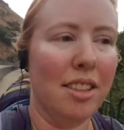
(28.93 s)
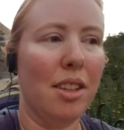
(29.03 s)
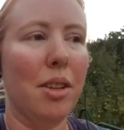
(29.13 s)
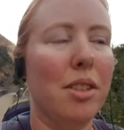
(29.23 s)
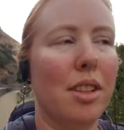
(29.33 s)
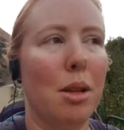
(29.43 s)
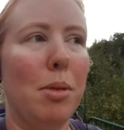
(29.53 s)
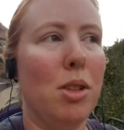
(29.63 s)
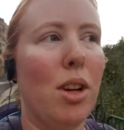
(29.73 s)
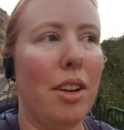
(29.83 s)
so there's going to
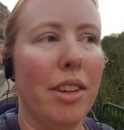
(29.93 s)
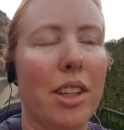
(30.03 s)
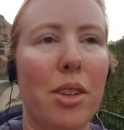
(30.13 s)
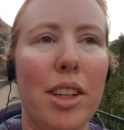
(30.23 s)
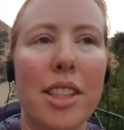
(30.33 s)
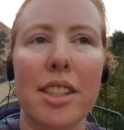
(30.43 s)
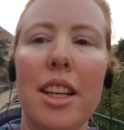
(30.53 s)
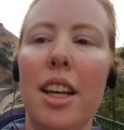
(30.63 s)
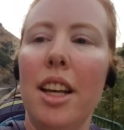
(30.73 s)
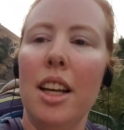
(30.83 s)
be traffic noise.
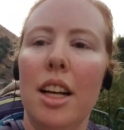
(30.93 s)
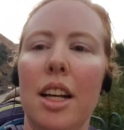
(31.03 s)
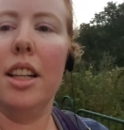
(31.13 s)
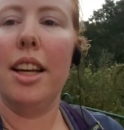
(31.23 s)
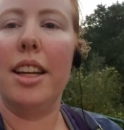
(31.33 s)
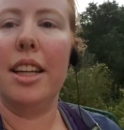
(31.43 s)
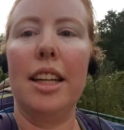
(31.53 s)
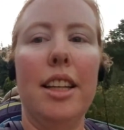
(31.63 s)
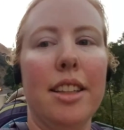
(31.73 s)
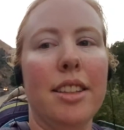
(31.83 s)
Like,
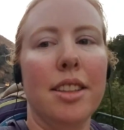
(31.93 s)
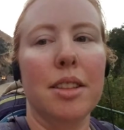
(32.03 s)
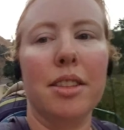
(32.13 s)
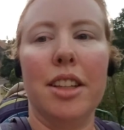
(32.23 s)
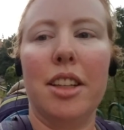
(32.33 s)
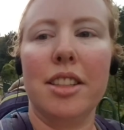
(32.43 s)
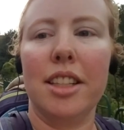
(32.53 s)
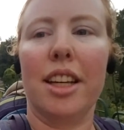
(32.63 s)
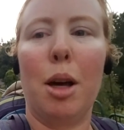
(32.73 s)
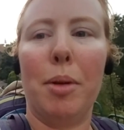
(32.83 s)
well, you can see
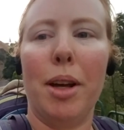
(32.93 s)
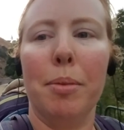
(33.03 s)
it coming up.